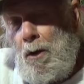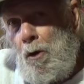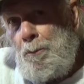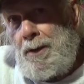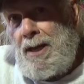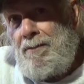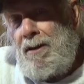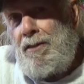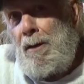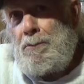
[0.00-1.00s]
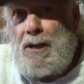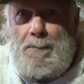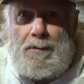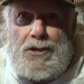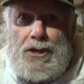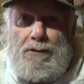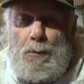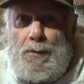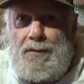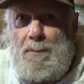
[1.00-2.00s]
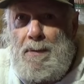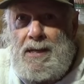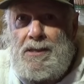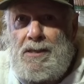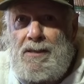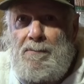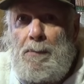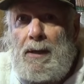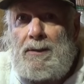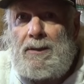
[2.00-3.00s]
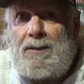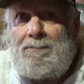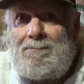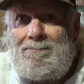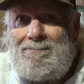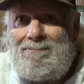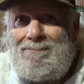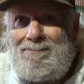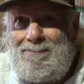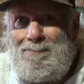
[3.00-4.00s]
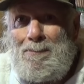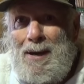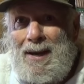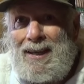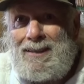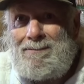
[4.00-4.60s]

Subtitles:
I hope you give it a thumbs up and share it with your bestest of buds. Bye.